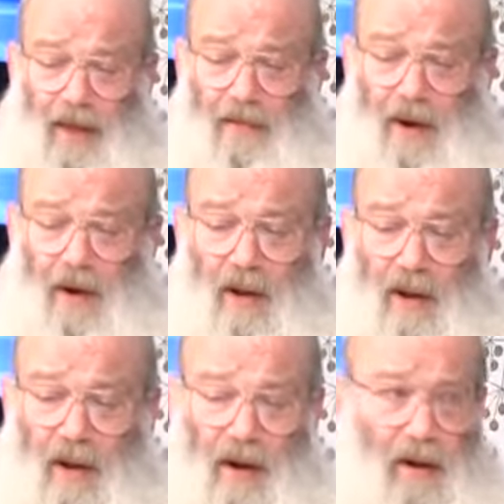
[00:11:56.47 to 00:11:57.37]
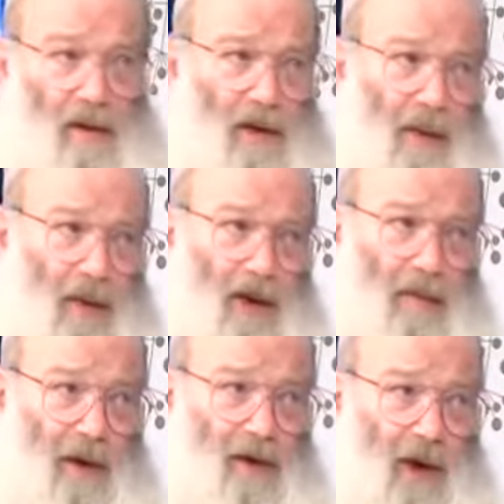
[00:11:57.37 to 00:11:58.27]
have are, are
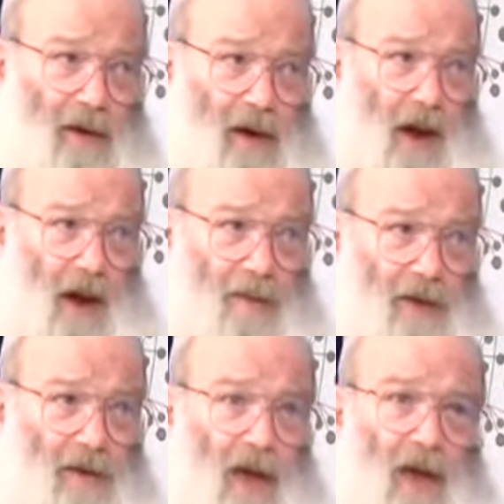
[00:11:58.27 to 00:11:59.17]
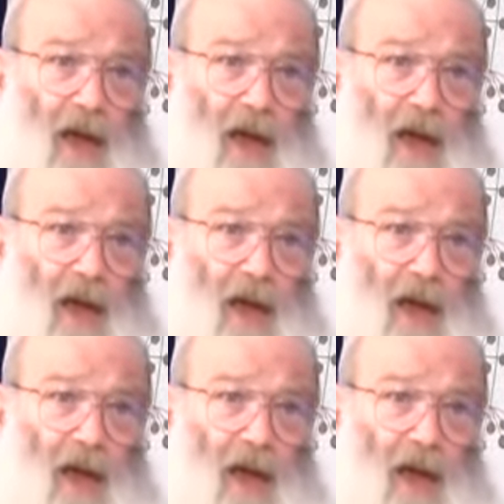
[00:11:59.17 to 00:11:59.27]
typically much later copies.